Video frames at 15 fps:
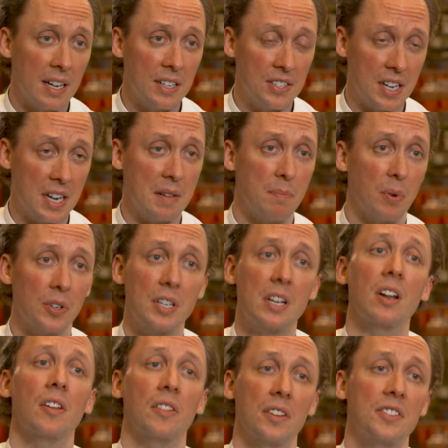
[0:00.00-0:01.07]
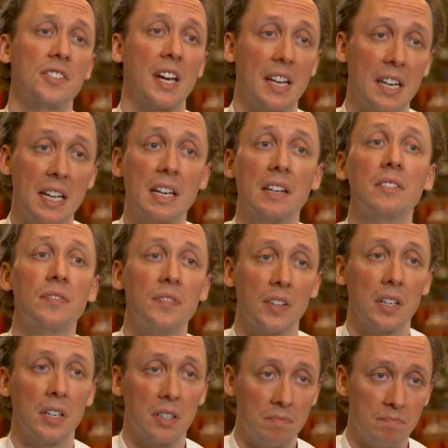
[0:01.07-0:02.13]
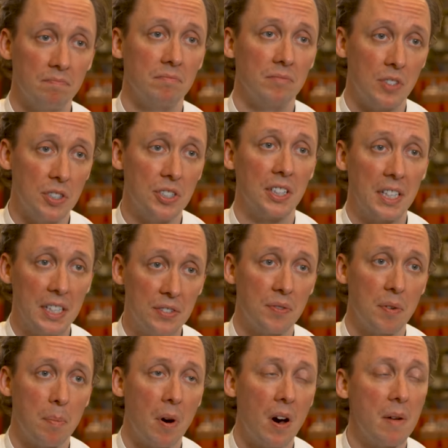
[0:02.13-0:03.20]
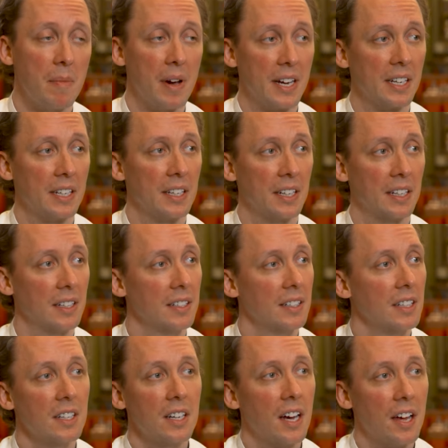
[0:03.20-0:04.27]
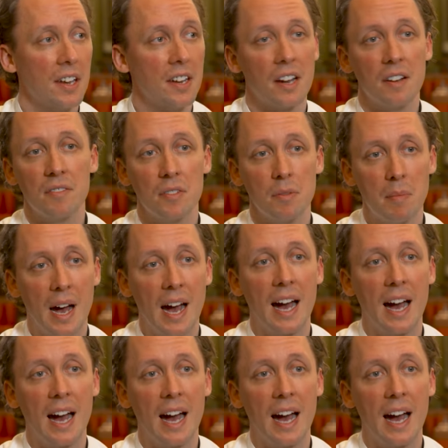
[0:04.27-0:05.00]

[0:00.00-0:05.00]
has anybody learnt the technique for using this for pie making? And none of them